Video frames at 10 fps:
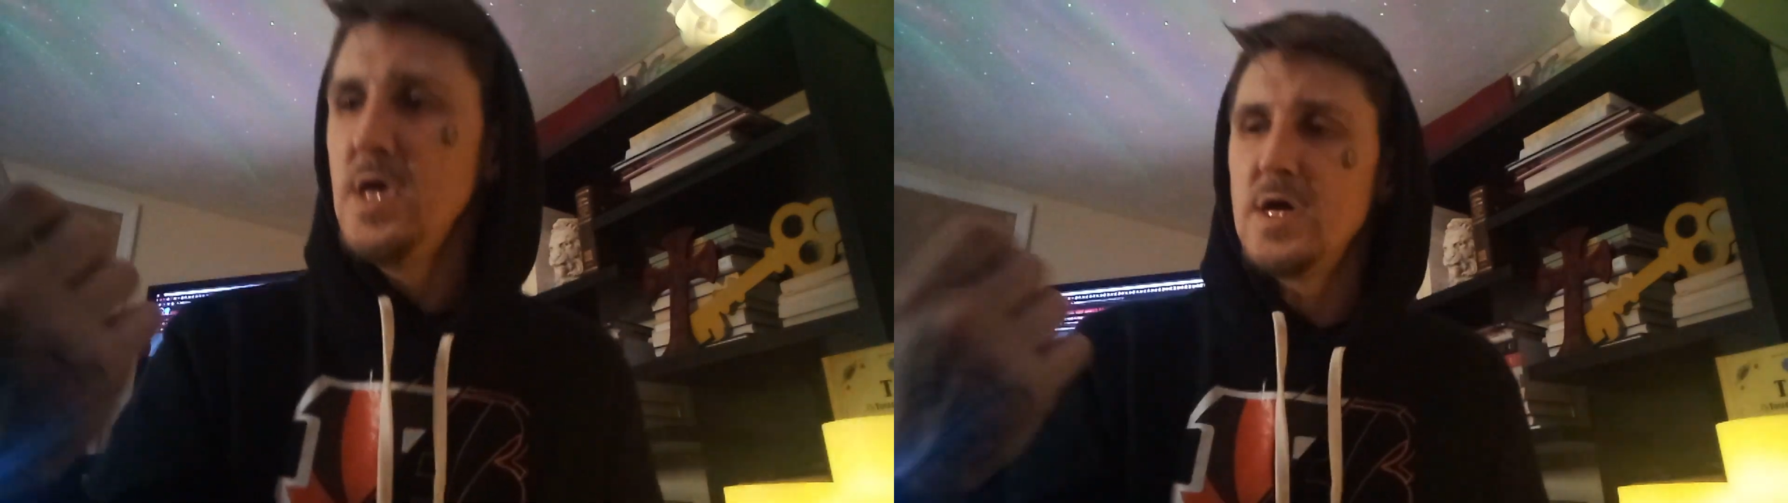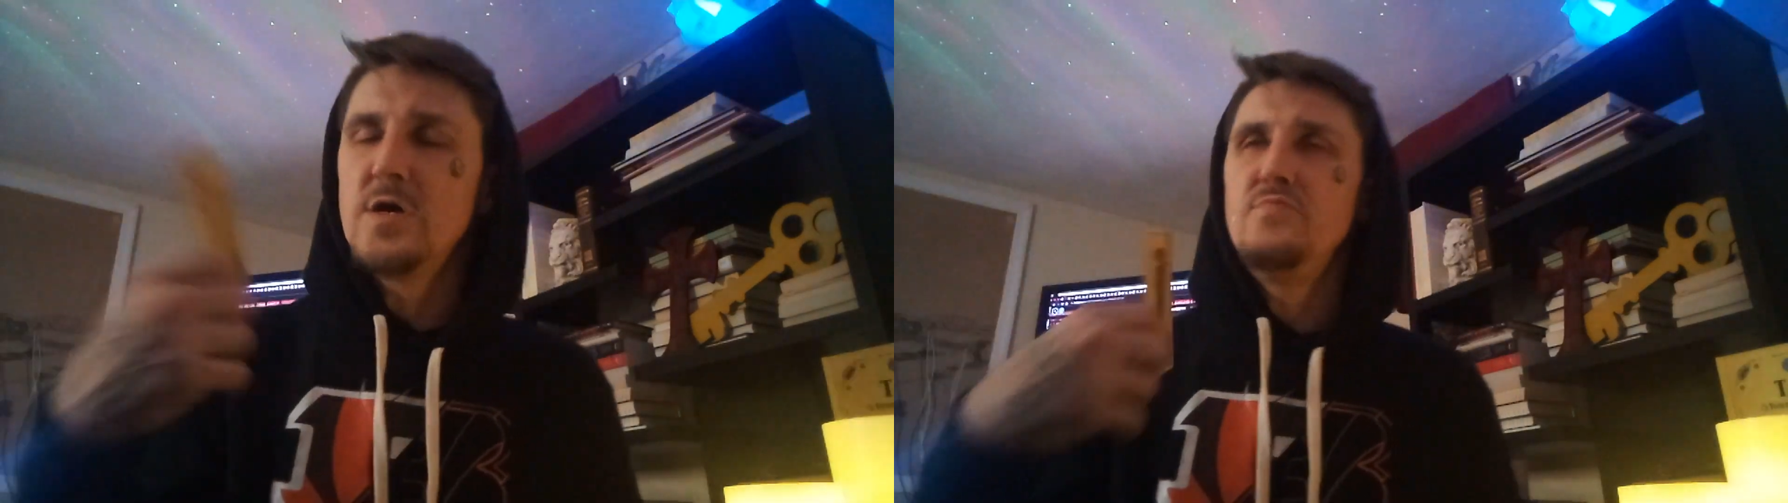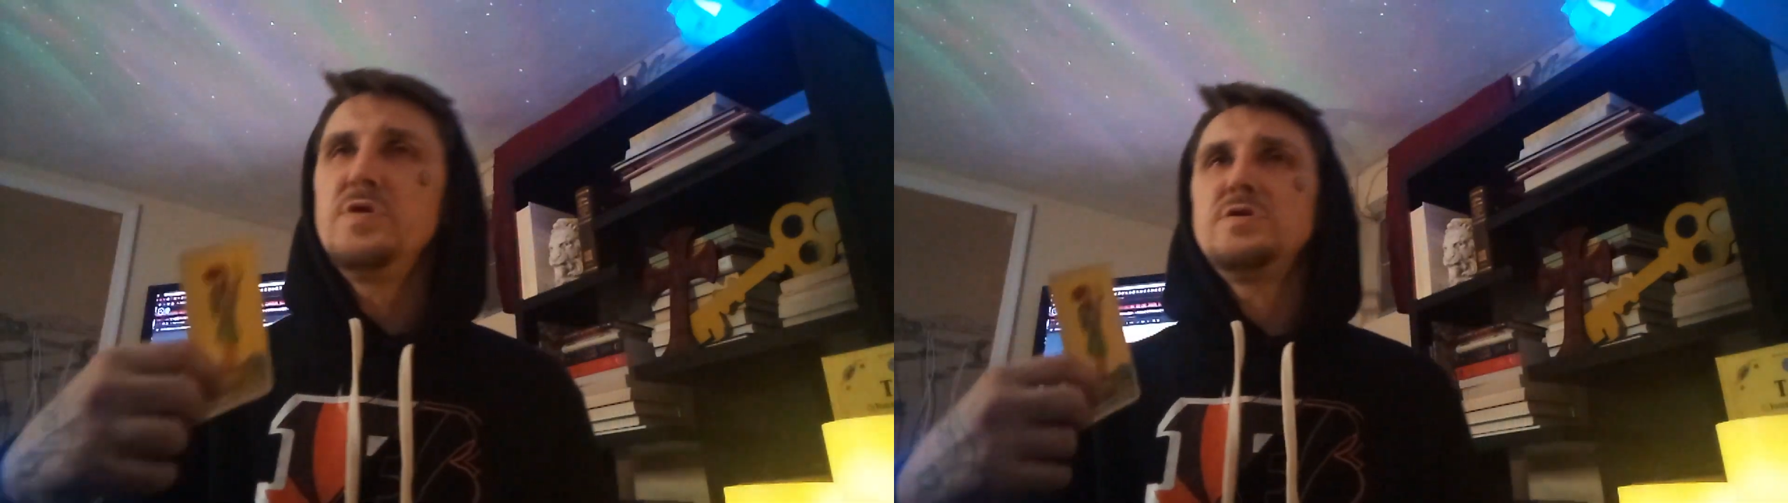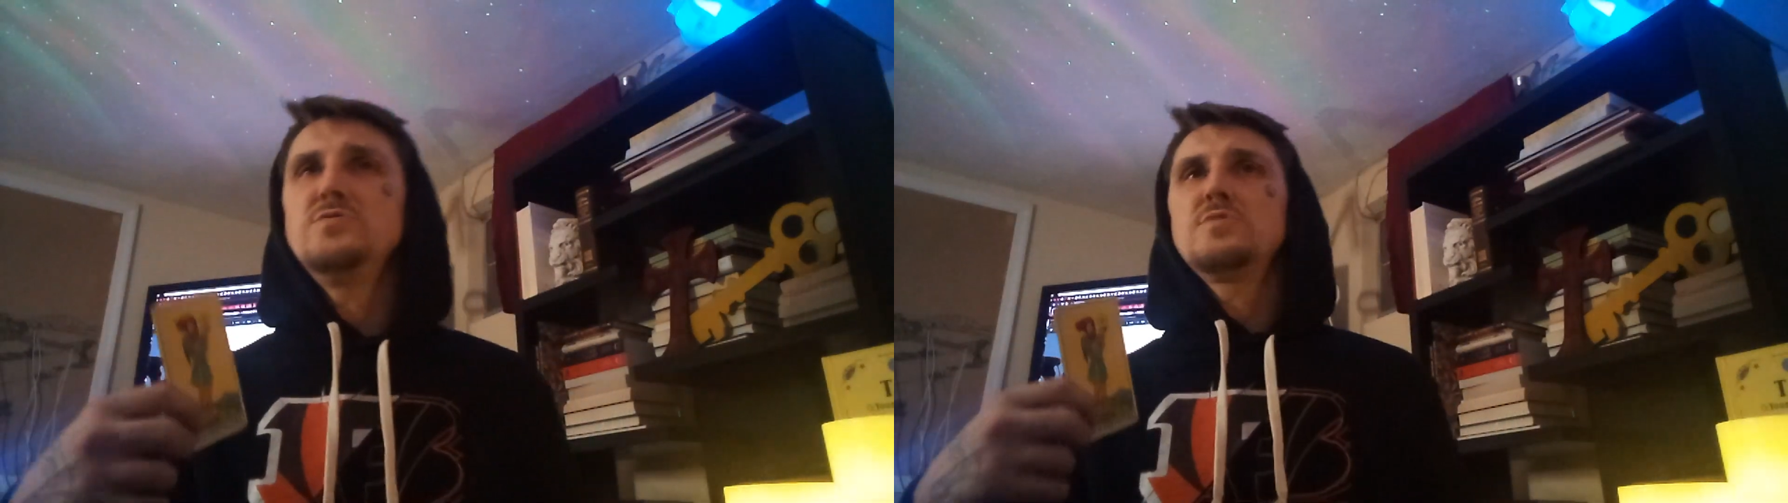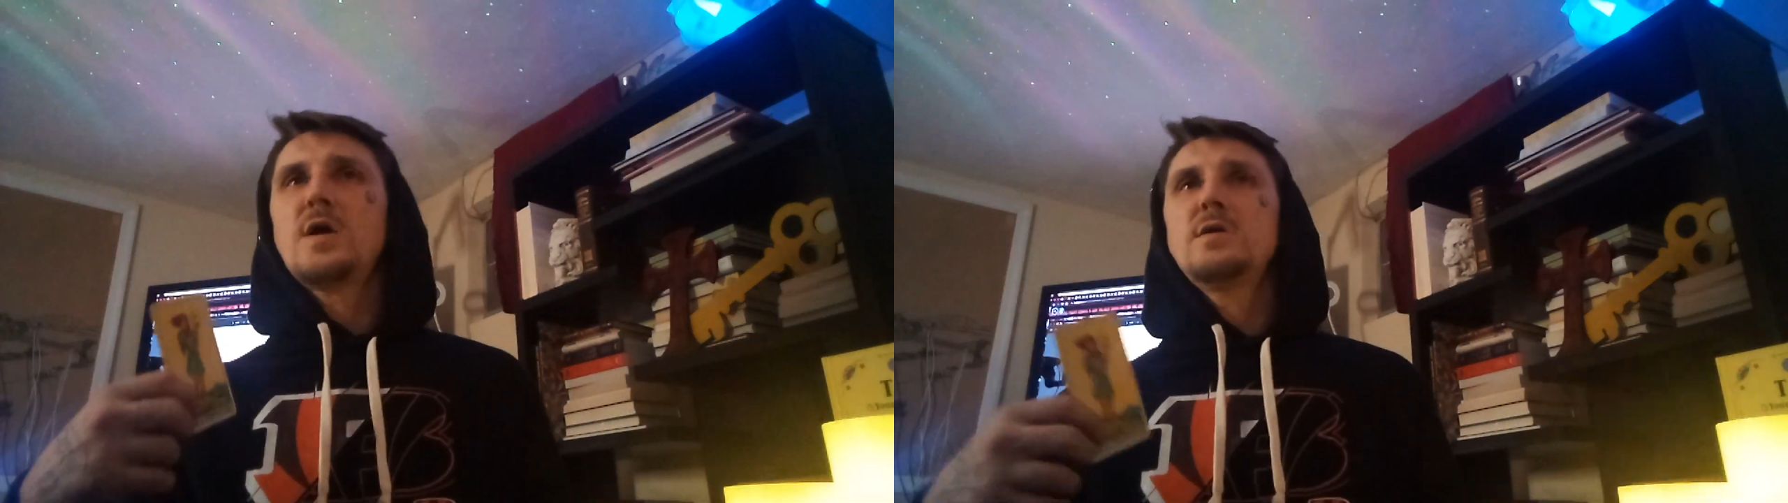It could be
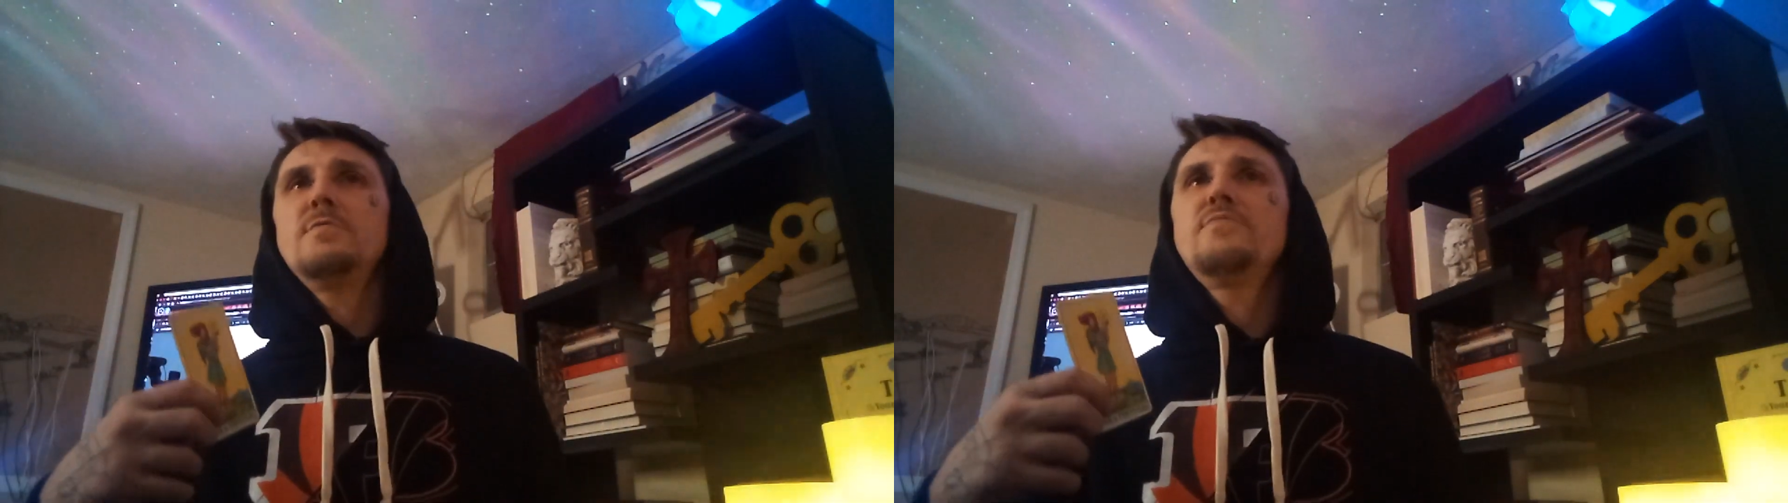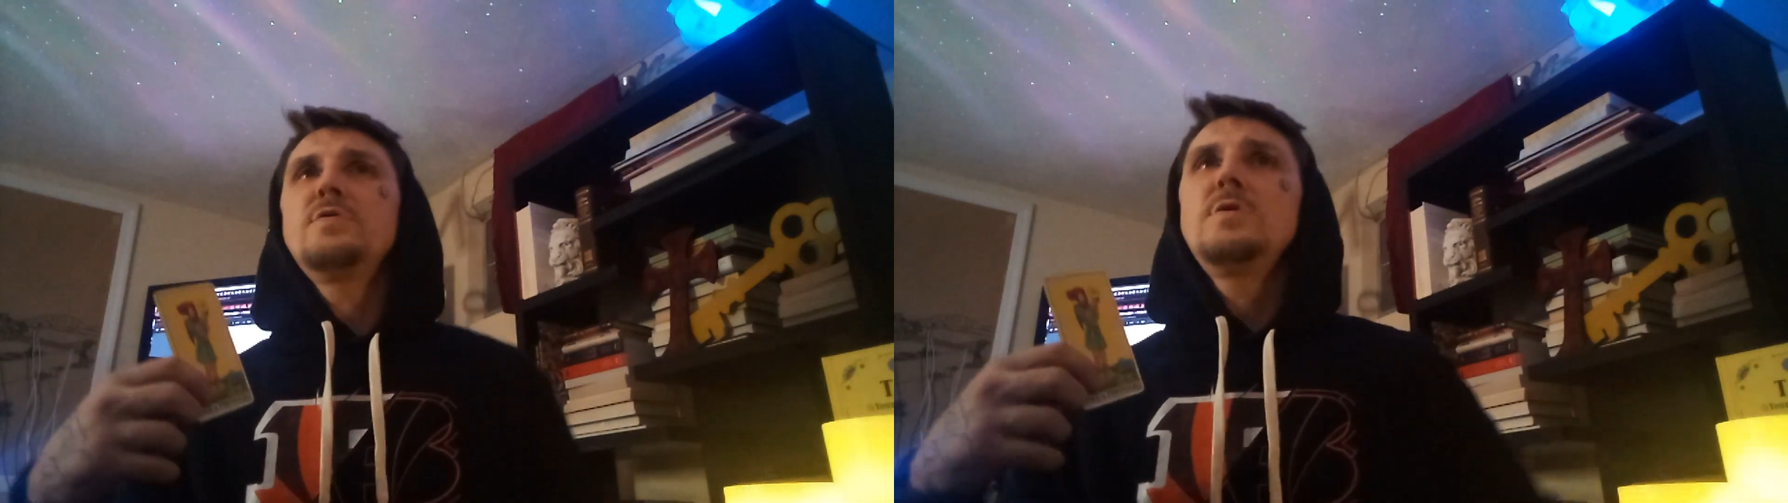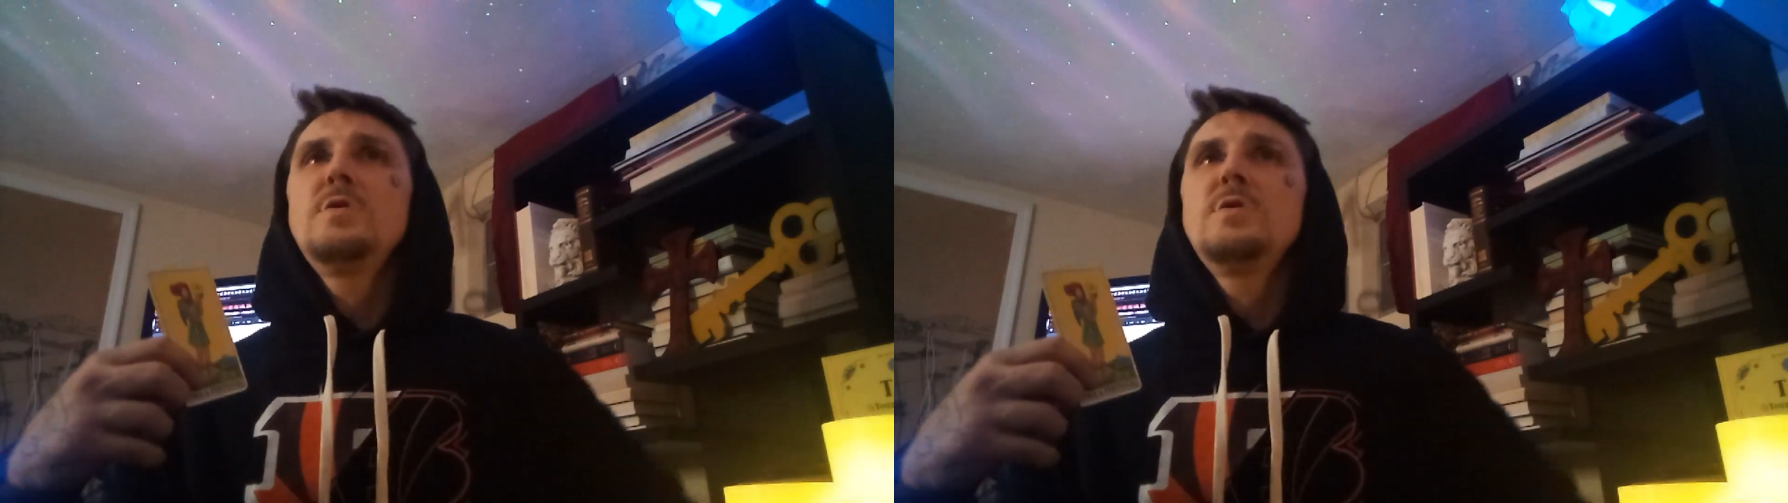you kind of